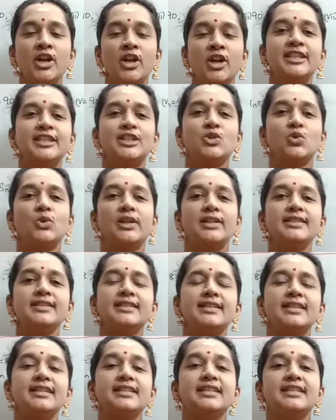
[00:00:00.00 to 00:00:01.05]
Students,
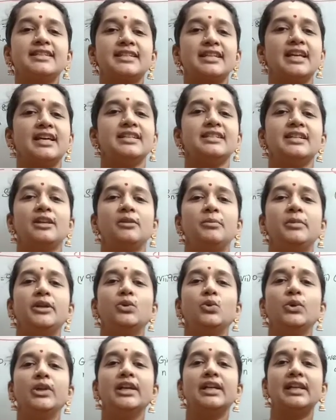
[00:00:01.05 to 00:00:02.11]
in this class I will be
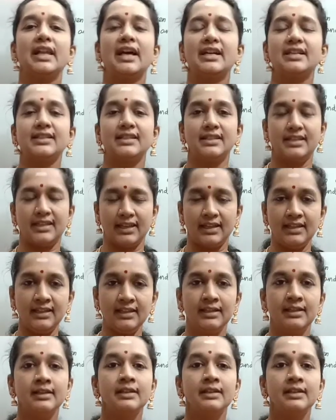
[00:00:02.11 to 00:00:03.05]
doing class 10